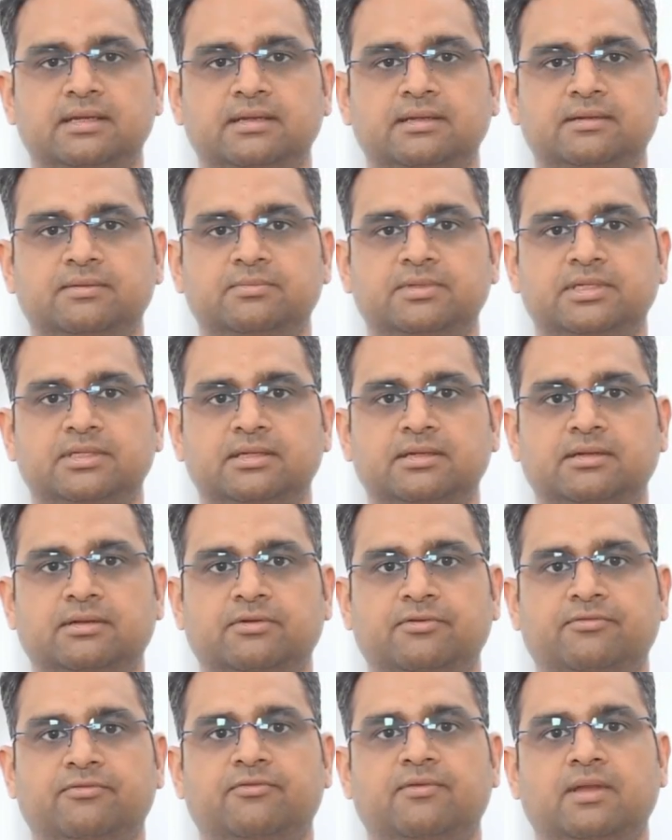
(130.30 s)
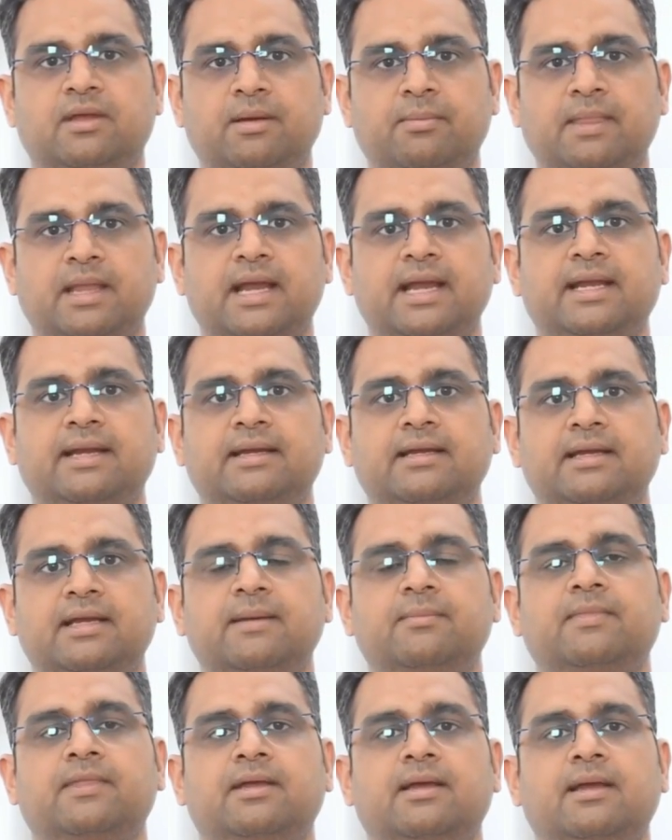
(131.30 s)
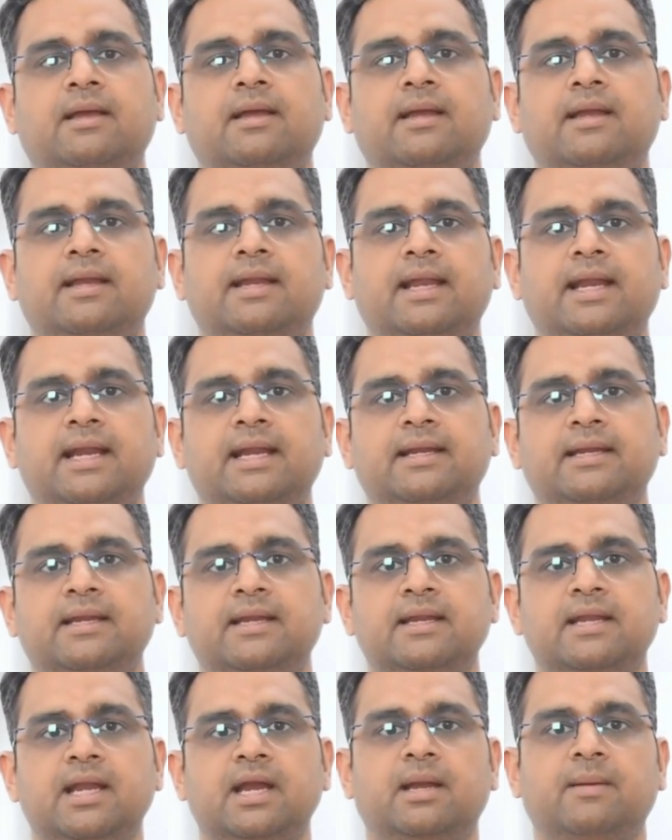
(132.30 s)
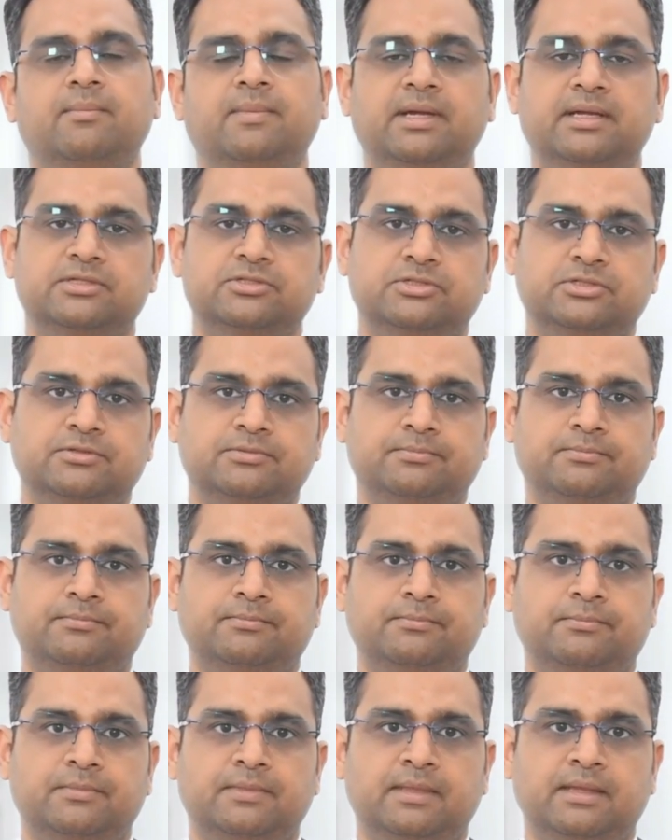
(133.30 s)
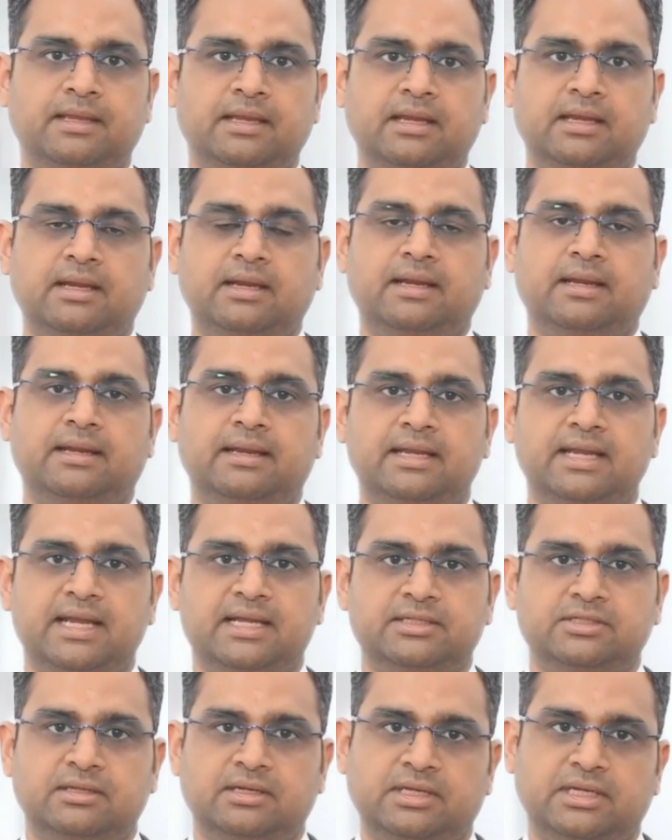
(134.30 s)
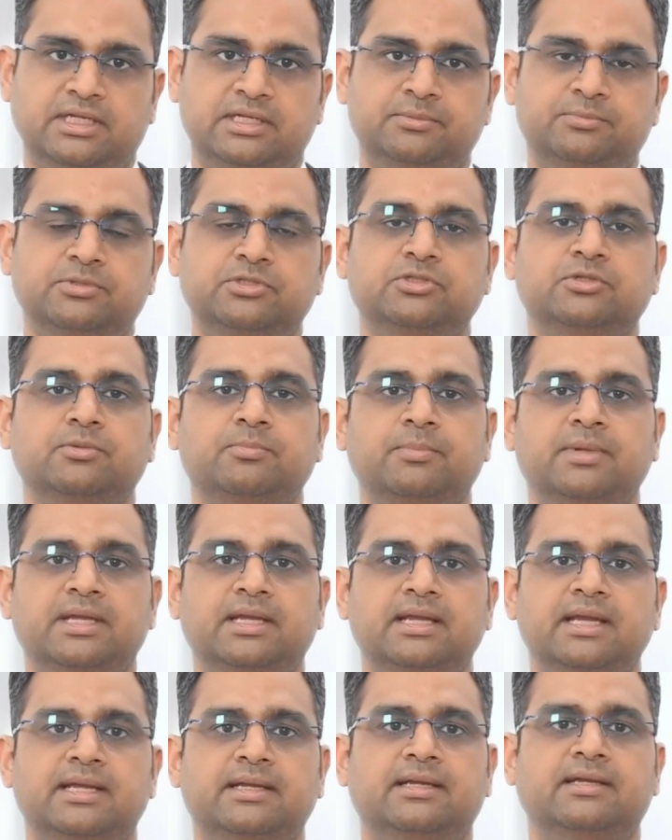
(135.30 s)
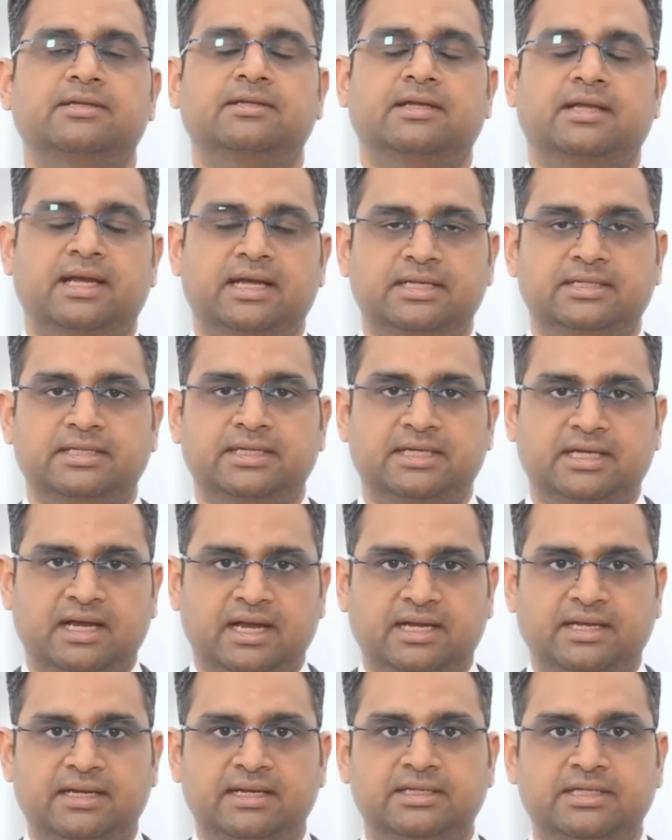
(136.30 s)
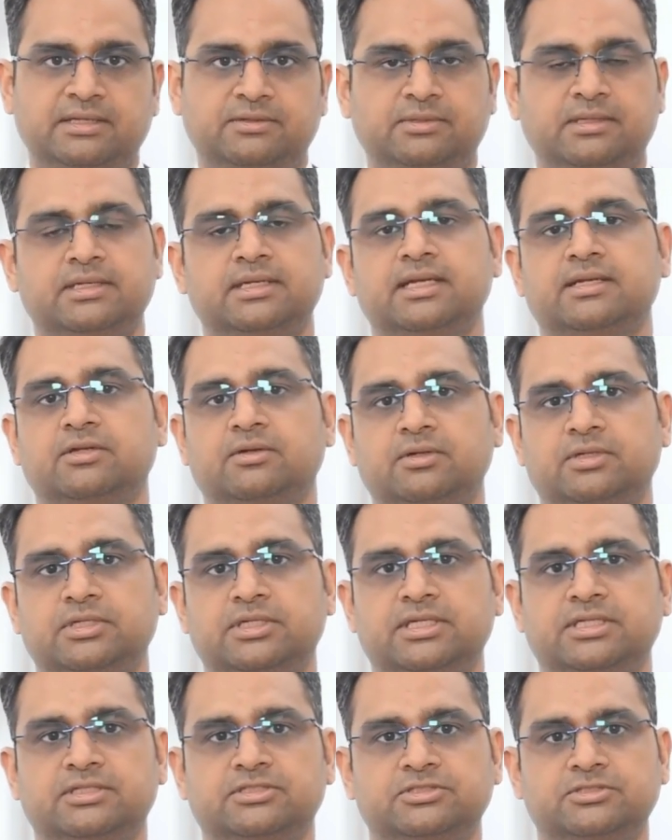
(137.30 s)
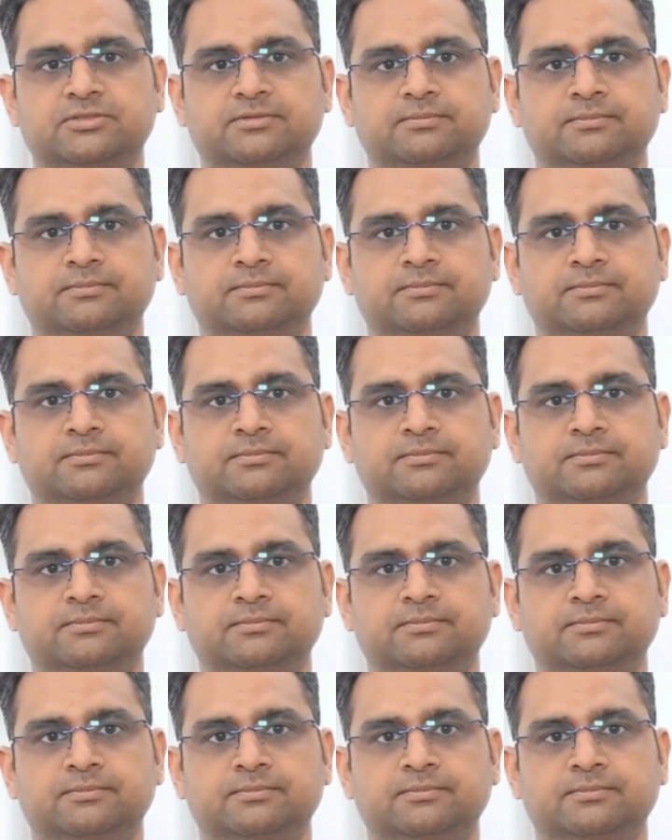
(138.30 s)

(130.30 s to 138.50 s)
with firm hand grips and armrest. And your hip should be at a slightly higher level than your knees.